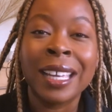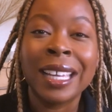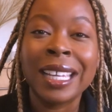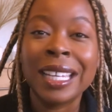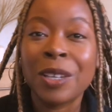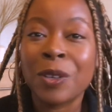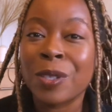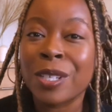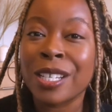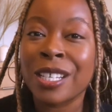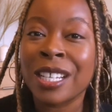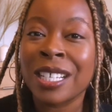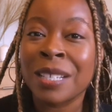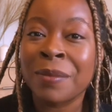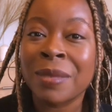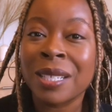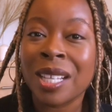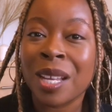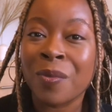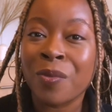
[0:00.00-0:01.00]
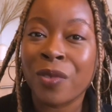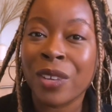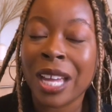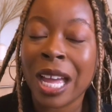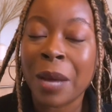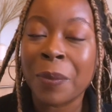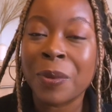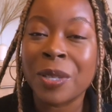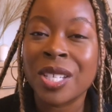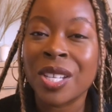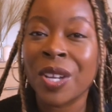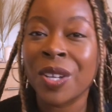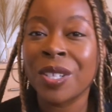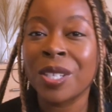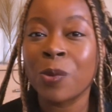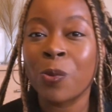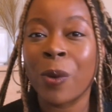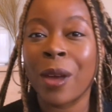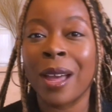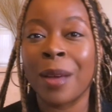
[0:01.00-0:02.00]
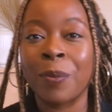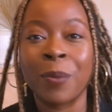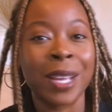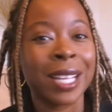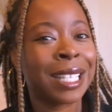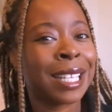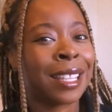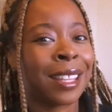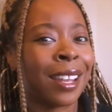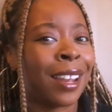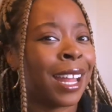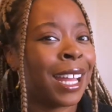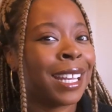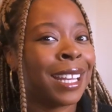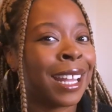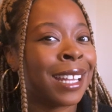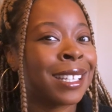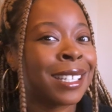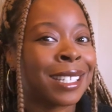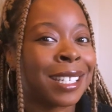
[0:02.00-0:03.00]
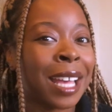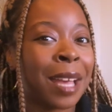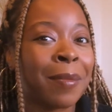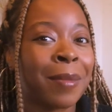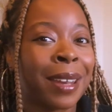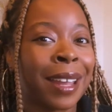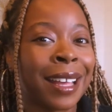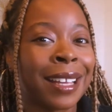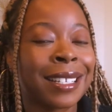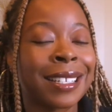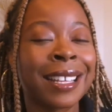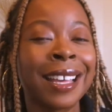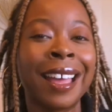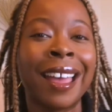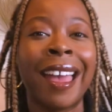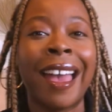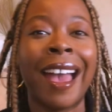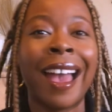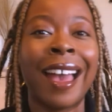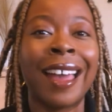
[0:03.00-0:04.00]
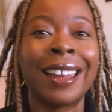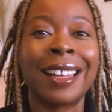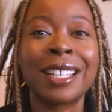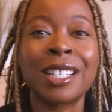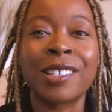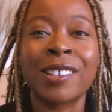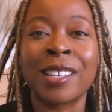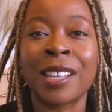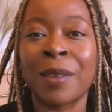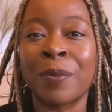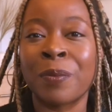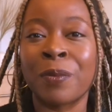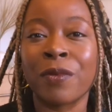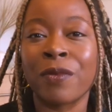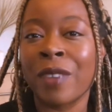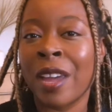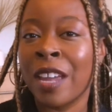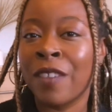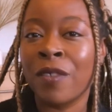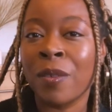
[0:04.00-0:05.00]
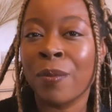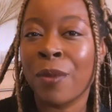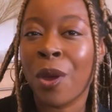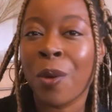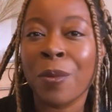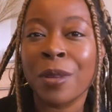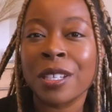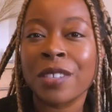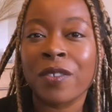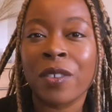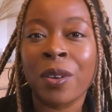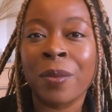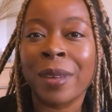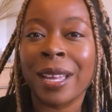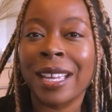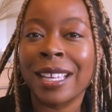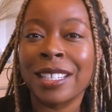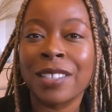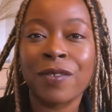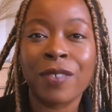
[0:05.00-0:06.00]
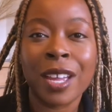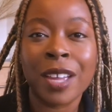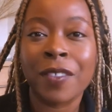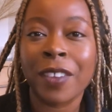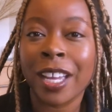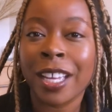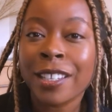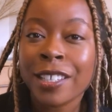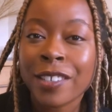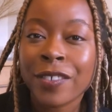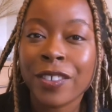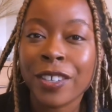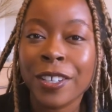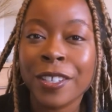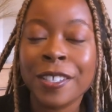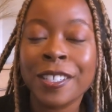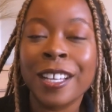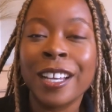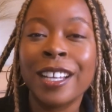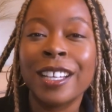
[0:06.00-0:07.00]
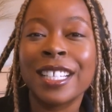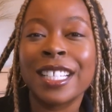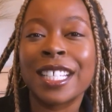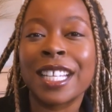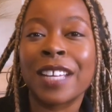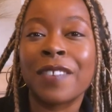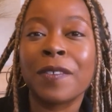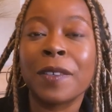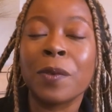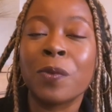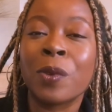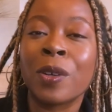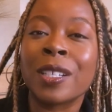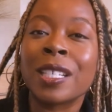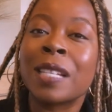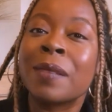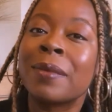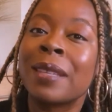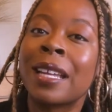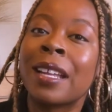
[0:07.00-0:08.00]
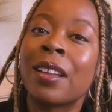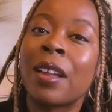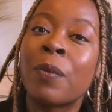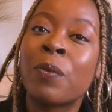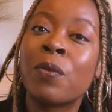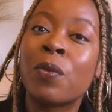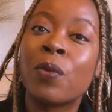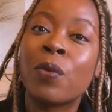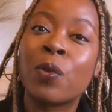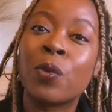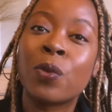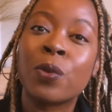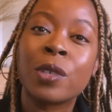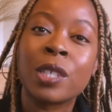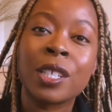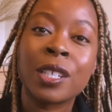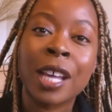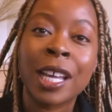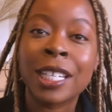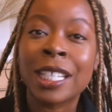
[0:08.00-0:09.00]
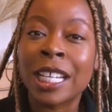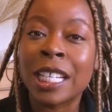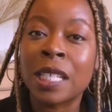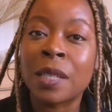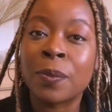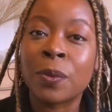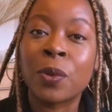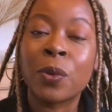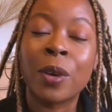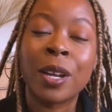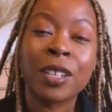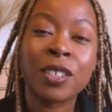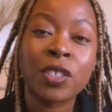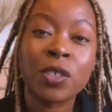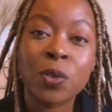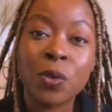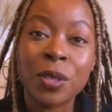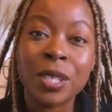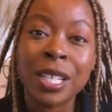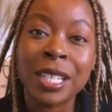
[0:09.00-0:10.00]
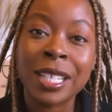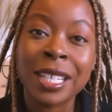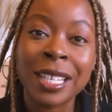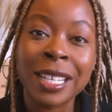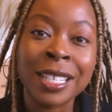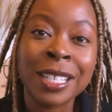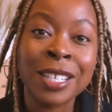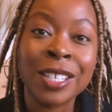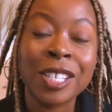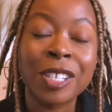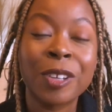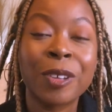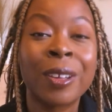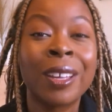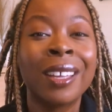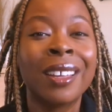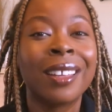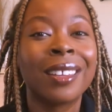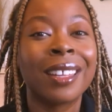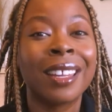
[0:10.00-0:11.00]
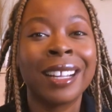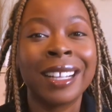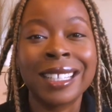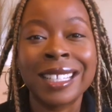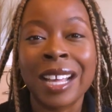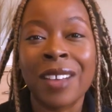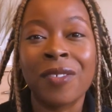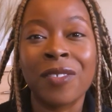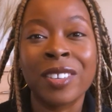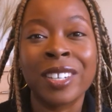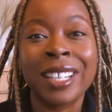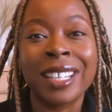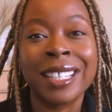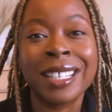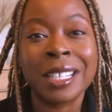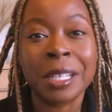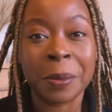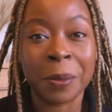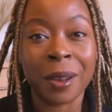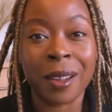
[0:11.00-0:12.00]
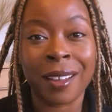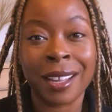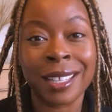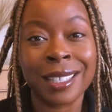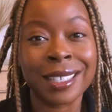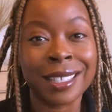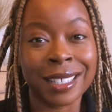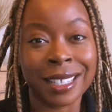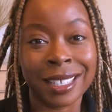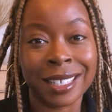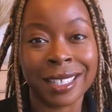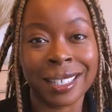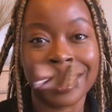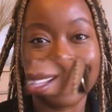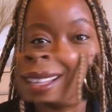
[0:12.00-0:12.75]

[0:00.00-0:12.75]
He also does some summary episodes where basically they're like less than 10 minutes and it's some favourite moments from his favourite interviews. So if you want something more digestible and shorter to listen to, then he definitely supplies this.